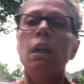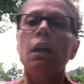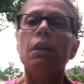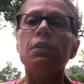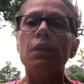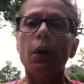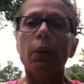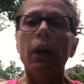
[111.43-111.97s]

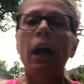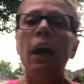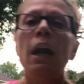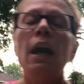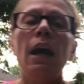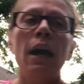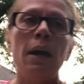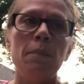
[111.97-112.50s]
So,
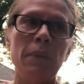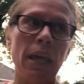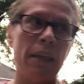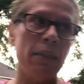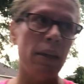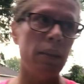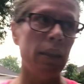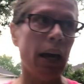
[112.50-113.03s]
um, and
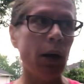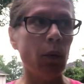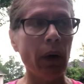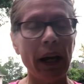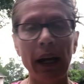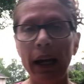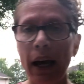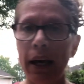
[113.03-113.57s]
then that
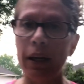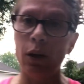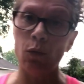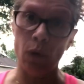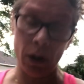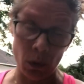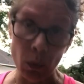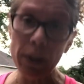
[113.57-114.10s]
way I can
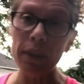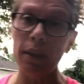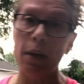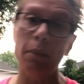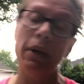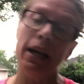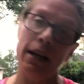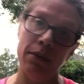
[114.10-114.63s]
run with
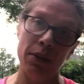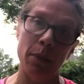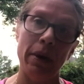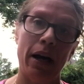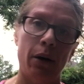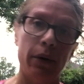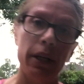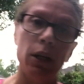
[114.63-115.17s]
them, and if the
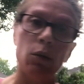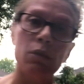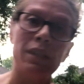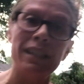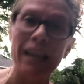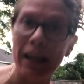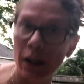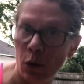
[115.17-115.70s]
battery goes
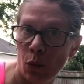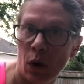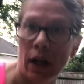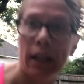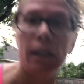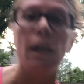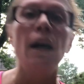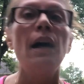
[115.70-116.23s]
dead in
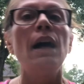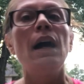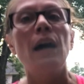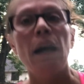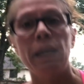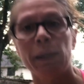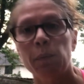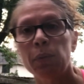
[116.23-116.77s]
one,
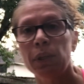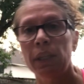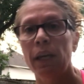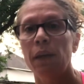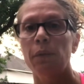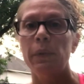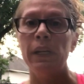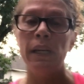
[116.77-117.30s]
I can put the
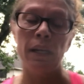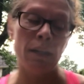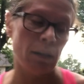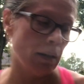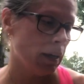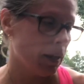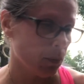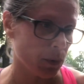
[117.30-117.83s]
other one in
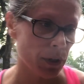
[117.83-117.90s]
and we're